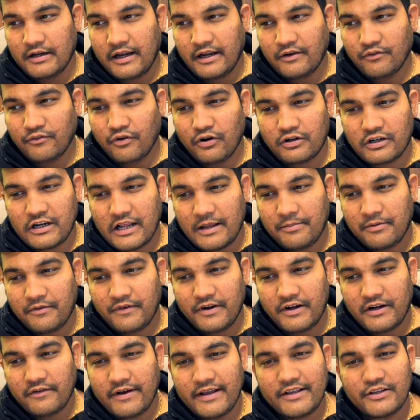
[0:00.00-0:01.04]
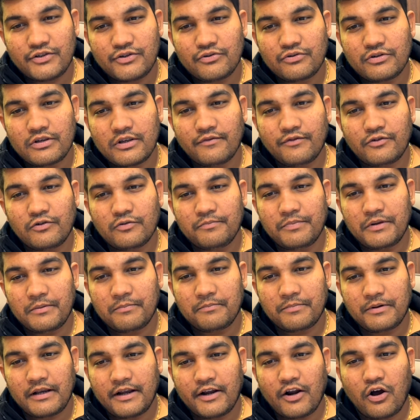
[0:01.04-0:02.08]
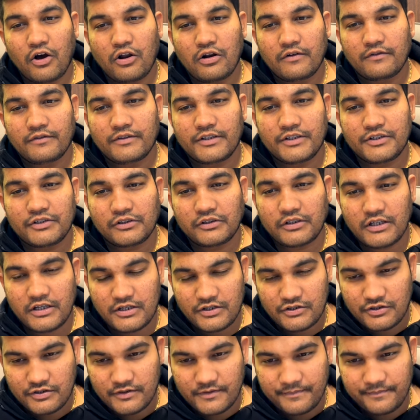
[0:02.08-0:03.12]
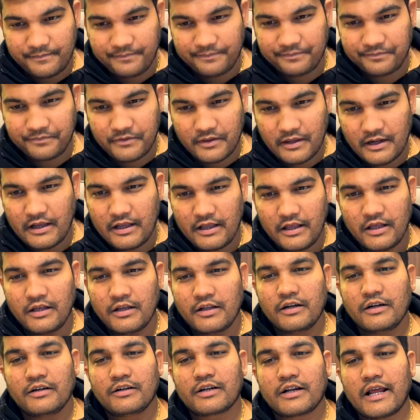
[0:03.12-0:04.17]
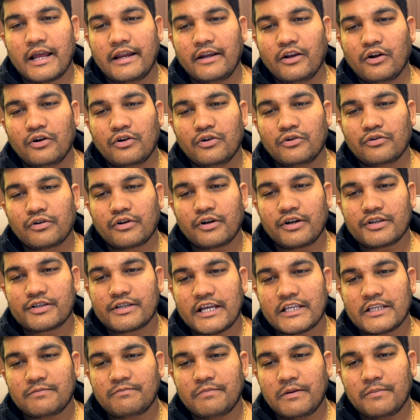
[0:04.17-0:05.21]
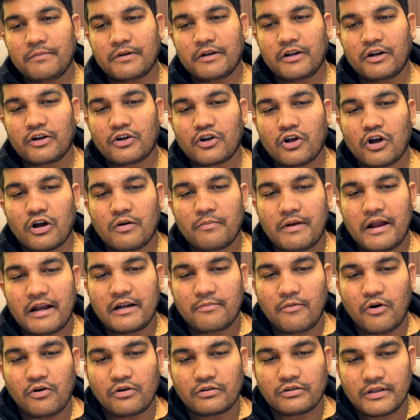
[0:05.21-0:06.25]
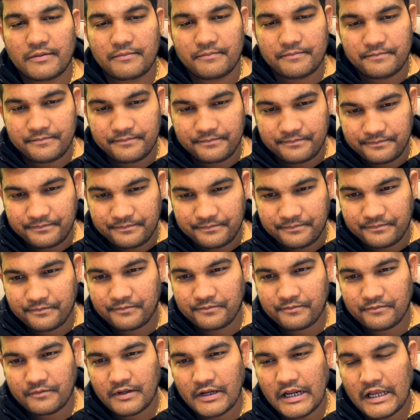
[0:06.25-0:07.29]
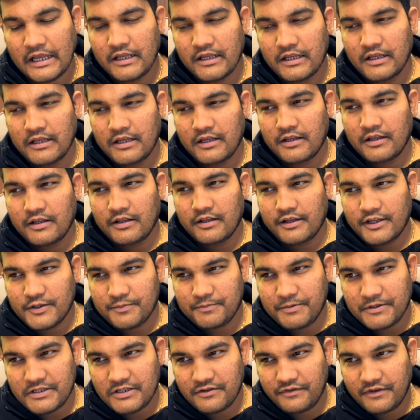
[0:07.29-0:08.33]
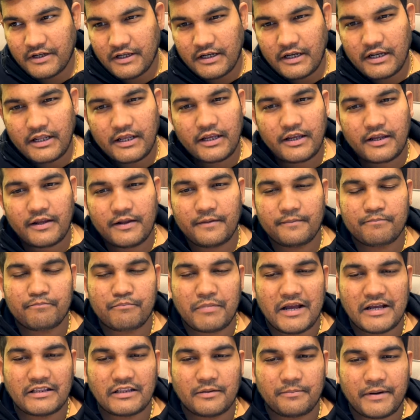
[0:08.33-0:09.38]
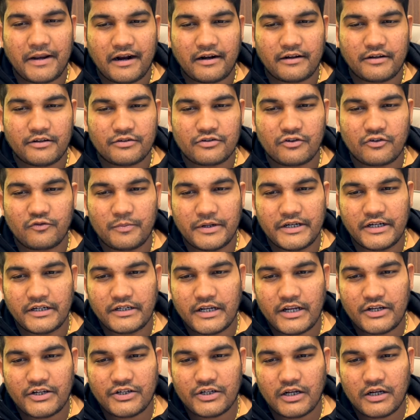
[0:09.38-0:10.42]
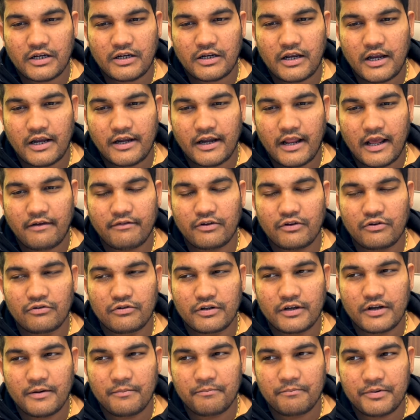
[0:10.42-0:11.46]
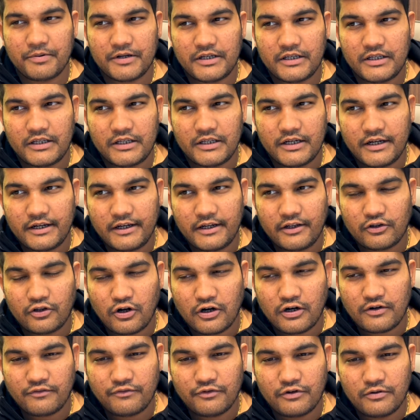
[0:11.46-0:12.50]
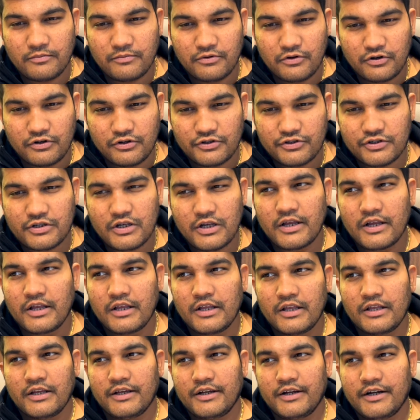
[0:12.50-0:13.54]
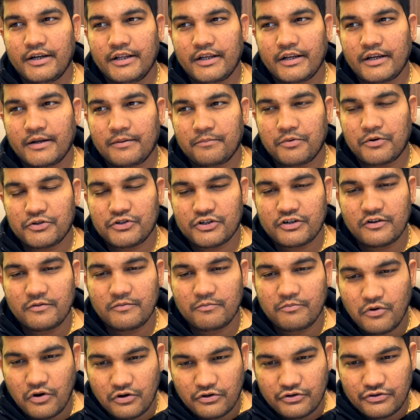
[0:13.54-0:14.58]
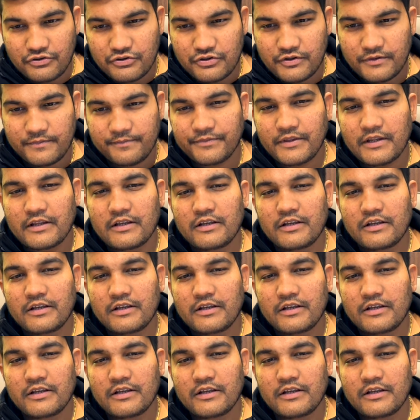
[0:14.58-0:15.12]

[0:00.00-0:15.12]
right? What type of advice you give to people and all of these things. Try not to criticize people or talk bad about them. Specifically, by the practice of meditation and having good company, reading thoughtful books, reading positive books,